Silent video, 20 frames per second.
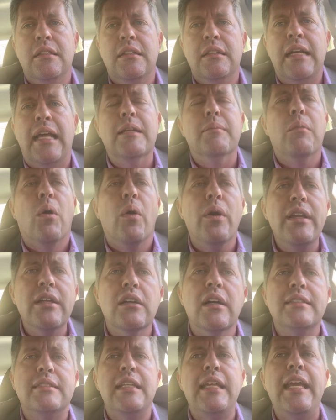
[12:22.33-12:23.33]
And the more you
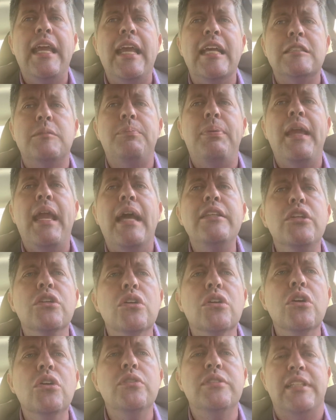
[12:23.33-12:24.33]
listen to ESPN, you
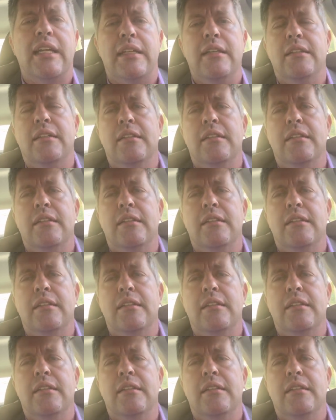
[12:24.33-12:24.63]
lose it.